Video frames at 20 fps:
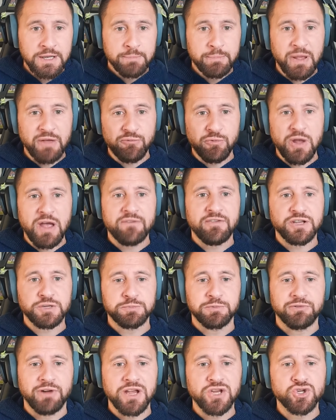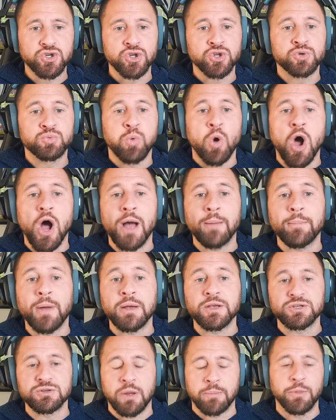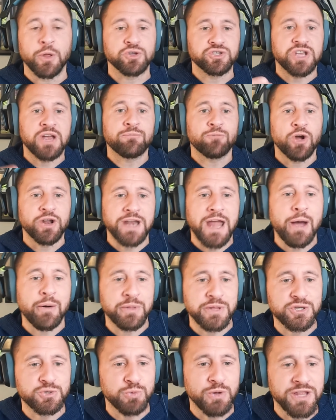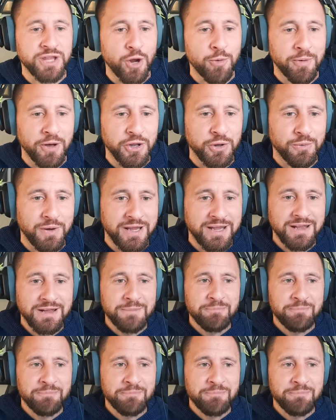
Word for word: But if we have aspirations, what I'm I'm not saying right now in this window, by the way,